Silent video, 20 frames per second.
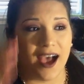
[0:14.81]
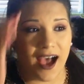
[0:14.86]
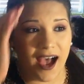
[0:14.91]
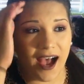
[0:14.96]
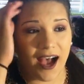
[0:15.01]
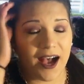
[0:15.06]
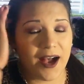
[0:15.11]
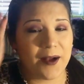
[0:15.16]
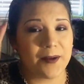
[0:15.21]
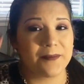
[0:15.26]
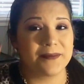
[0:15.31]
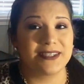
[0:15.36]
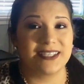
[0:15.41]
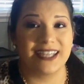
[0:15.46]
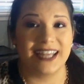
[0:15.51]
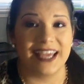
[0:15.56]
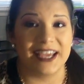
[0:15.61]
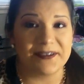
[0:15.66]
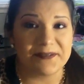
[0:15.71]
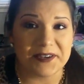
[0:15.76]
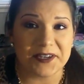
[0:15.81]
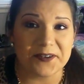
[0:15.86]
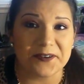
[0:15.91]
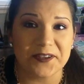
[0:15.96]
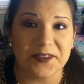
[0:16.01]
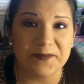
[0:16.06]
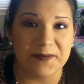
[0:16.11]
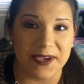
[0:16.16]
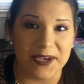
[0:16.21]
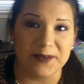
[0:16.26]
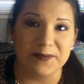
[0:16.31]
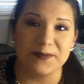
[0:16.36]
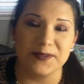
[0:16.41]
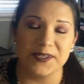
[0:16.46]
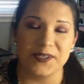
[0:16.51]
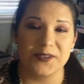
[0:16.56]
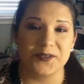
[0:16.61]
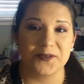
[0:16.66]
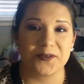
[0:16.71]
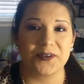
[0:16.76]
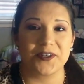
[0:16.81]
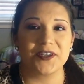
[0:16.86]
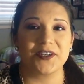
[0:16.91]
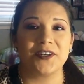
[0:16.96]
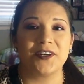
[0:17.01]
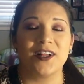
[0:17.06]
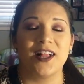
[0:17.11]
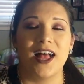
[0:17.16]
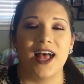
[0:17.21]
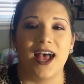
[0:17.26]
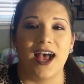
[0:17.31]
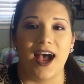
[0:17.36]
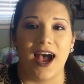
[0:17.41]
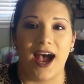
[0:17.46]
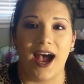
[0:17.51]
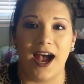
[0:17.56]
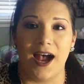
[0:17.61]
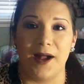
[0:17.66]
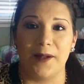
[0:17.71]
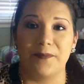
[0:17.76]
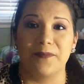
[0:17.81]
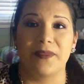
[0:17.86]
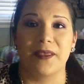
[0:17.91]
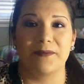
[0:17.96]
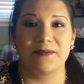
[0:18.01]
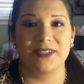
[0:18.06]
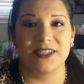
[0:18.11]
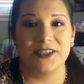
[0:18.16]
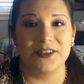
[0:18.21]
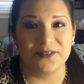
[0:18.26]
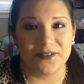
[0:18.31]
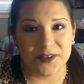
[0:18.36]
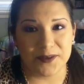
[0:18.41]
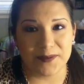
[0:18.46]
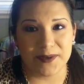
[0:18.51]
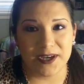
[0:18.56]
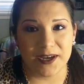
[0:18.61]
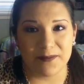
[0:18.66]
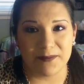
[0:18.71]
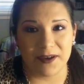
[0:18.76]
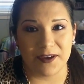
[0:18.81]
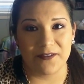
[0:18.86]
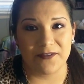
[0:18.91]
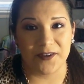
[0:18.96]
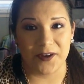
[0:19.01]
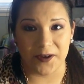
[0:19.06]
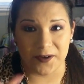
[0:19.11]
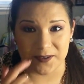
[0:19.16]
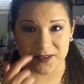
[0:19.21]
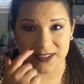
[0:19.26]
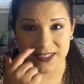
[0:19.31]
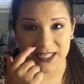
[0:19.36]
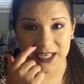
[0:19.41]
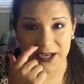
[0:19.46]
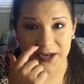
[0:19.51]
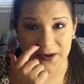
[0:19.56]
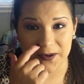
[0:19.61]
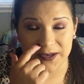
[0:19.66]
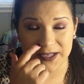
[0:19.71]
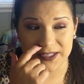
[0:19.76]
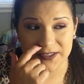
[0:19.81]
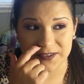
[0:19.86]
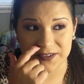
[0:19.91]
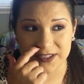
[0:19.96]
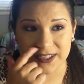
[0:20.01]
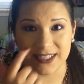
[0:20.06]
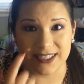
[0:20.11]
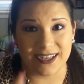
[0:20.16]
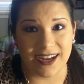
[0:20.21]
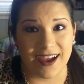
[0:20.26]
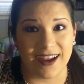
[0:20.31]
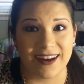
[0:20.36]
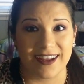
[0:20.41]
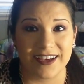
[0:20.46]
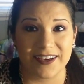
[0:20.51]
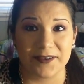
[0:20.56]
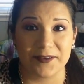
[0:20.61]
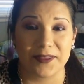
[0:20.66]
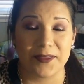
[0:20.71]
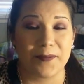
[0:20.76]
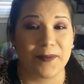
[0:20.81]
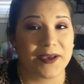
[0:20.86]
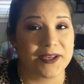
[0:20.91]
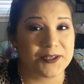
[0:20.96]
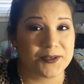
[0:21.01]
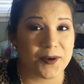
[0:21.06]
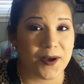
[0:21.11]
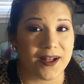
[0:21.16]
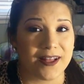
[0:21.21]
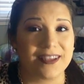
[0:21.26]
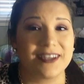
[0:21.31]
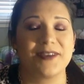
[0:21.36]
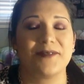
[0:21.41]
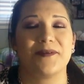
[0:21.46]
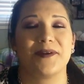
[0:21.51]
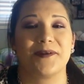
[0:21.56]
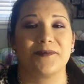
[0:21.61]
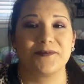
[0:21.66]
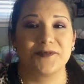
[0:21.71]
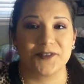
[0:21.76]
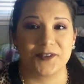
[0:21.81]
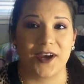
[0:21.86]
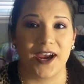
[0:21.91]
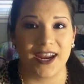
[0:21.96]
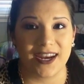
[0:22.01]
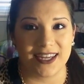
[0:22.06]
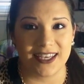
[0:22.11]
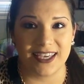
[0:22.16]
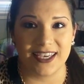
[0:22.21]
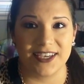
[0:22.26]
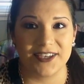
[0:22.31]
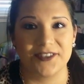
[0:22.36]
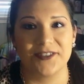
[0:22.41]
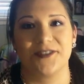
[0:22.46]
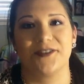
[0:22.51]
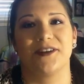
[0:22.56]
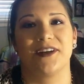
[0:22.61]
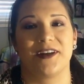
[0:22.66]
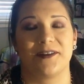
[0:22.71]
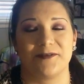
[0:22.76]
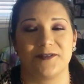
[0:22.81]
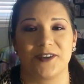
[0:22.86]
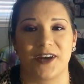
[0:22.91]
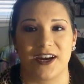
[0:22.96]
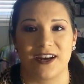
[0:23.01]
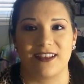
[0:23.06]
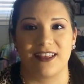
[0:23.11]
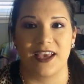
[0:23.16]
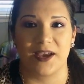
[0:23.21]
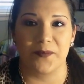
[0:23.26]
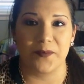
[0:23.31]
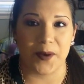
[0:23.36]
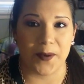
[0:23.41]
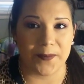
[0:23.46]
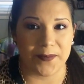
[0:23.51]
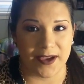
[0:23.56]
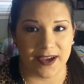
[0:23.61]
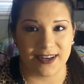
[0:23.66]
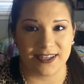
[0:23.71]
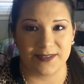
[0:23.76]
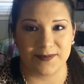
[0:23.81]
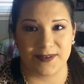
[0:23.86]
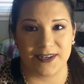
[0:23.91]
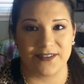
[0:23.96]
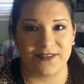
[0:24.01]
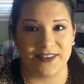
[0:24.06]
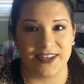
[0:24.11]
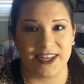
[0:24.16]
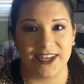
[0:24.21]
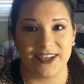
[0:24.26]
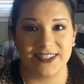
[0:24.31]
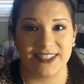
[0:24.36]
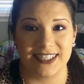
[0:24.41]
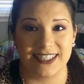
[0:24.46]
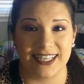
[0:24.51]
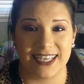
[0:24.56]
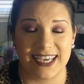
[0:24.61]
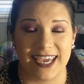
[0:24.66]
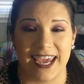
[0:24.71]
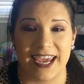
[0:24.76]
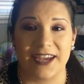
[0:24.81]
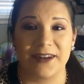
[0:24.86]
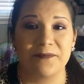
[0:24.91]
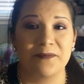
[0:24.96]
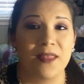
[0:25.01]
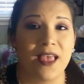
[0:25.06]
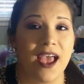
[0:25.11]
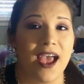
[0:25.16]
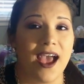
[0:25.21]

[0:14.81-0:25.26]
Today I'm here with a makeup tutorial. I'm still filming on my phone, so it's really not the best quality, but I'm trying to get used to it. I'm trying to pump out as many videos as I can.